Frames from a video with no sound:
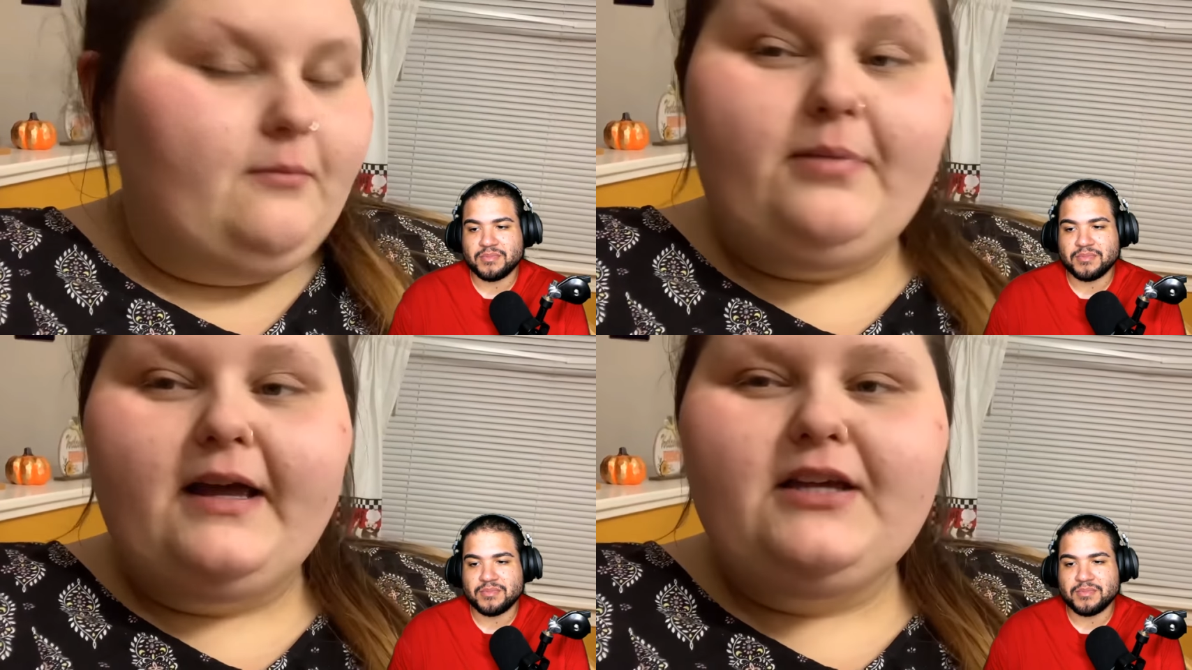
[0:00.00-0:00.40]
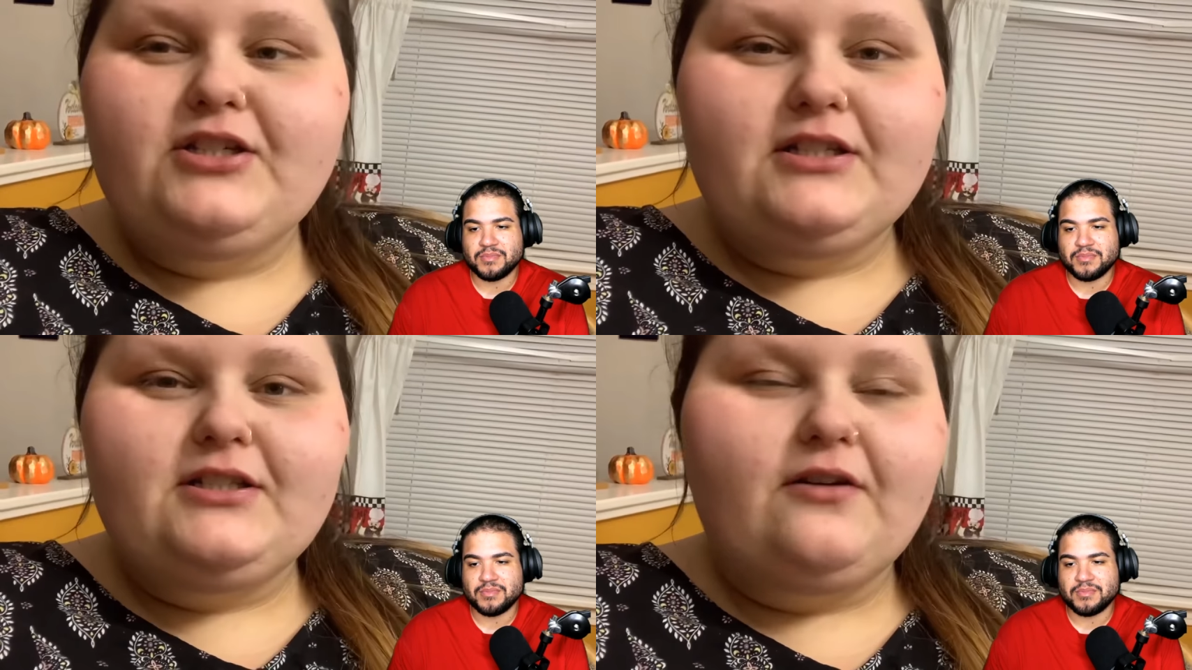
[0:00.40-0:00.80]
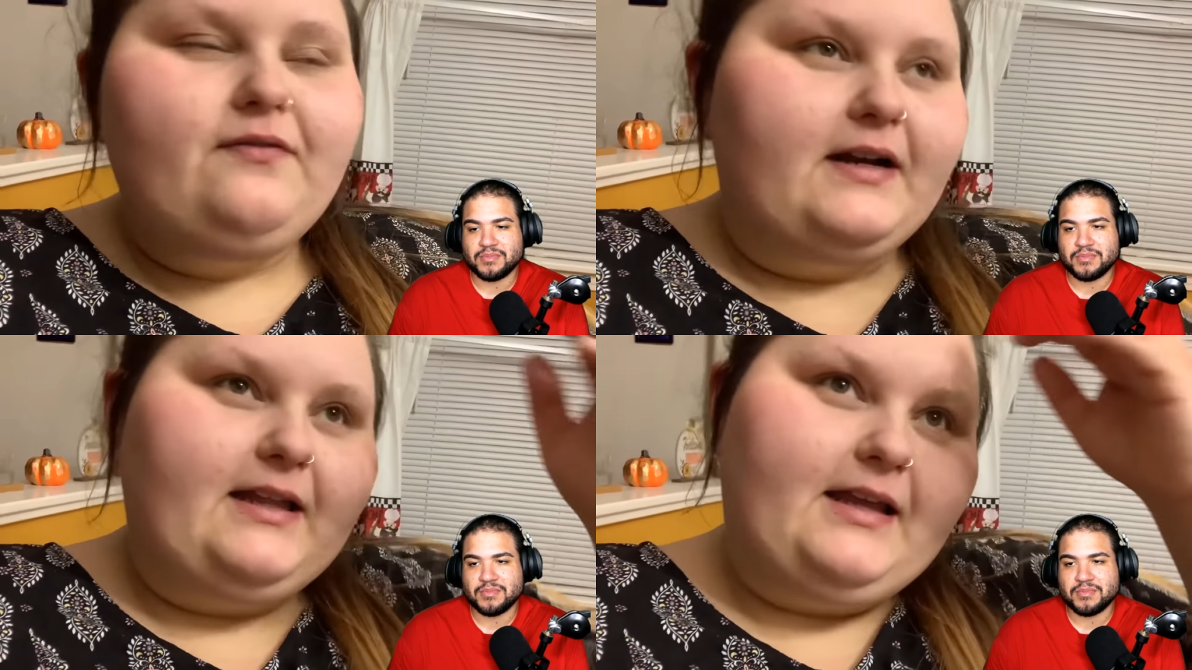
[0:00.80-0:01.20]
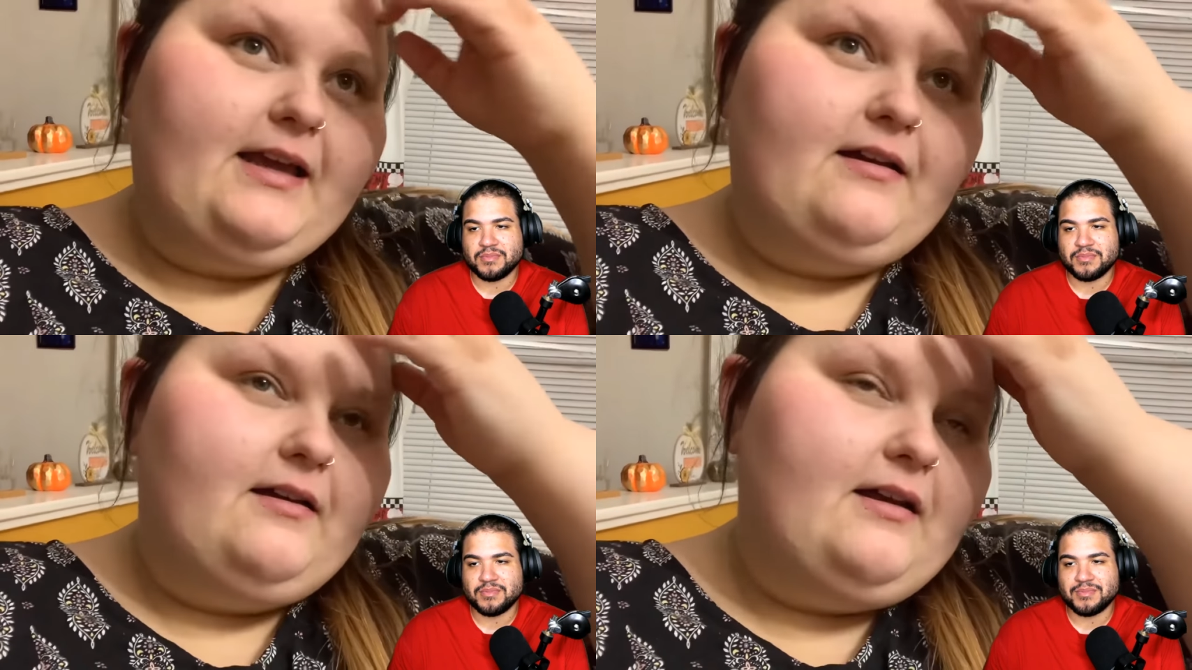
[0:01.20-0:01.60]
Speaker 1: But it's just so funny. Like,
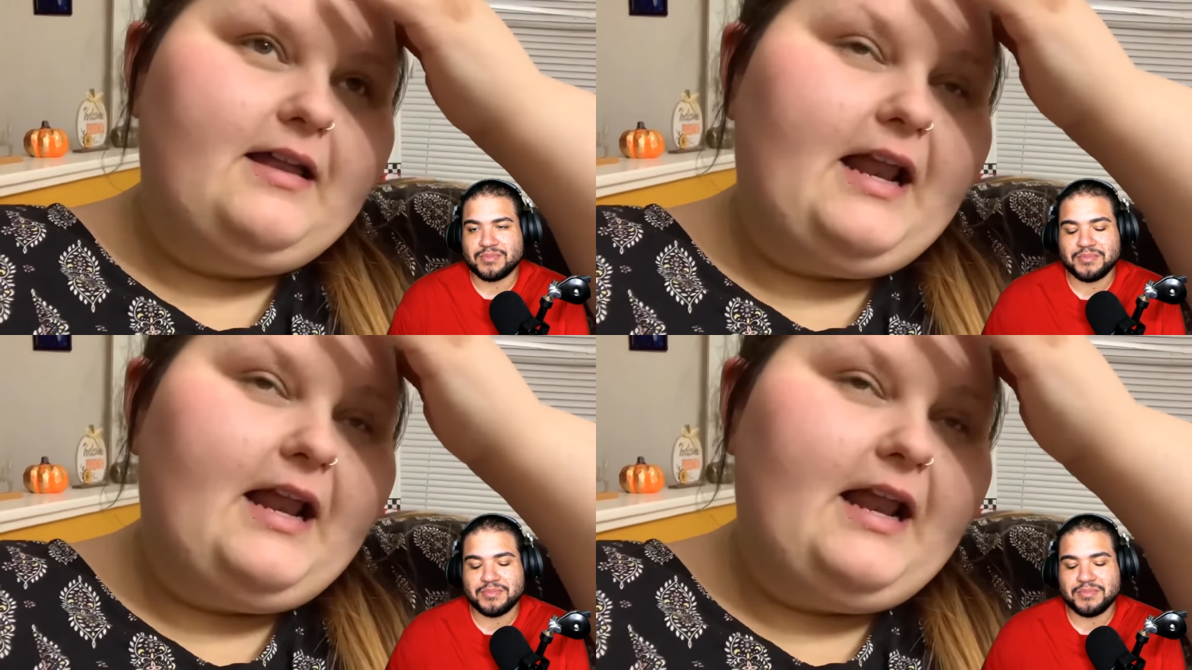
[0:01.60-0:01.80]
and I